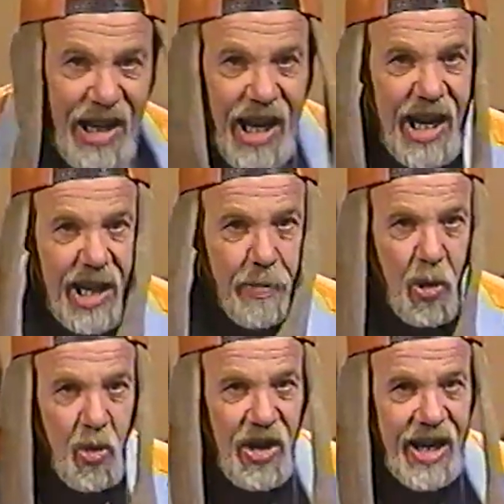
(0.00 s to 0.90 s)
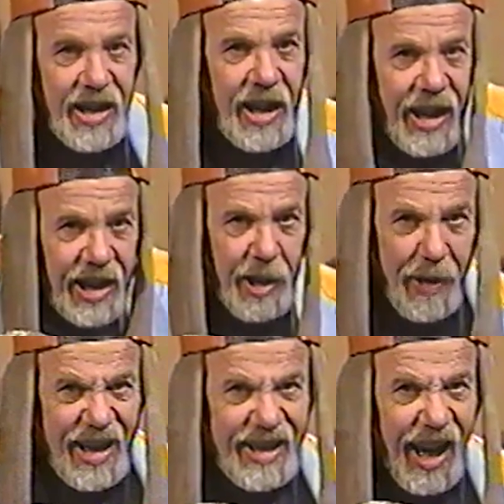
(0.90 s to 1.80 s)
up a rock, the
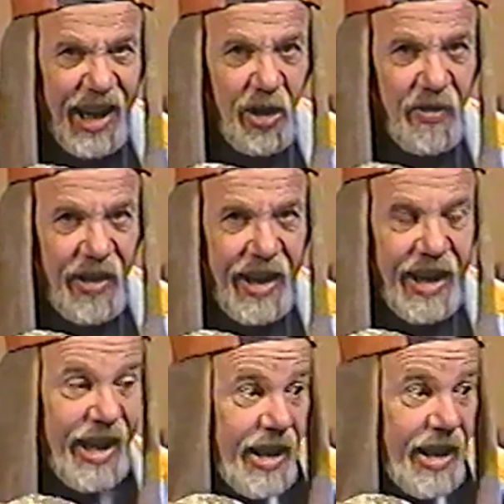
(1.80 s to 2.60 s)
biggest I could find,